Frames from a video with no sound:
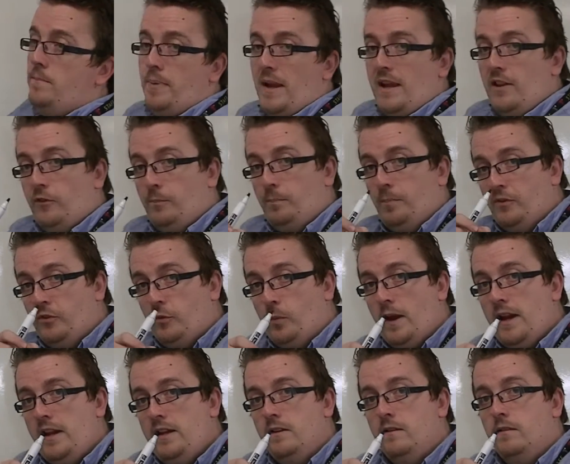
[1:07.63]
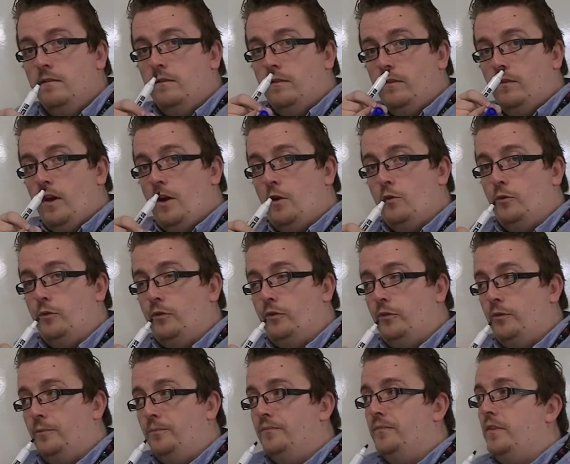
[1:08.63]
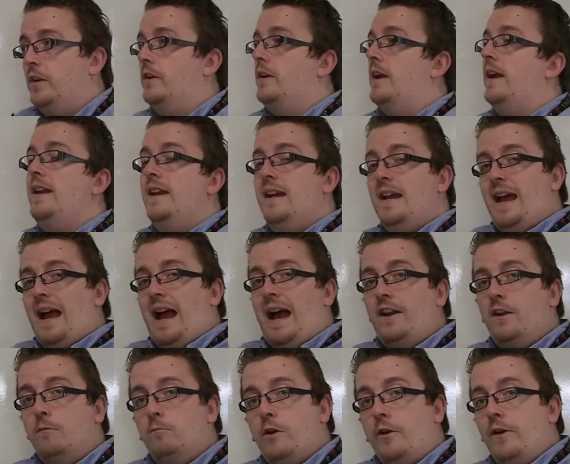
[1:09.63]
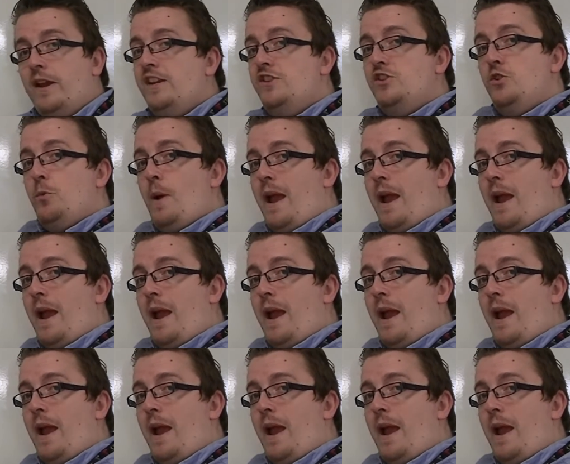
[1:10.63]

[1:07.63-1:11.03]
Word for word: bits between those. Okay, and I'm going into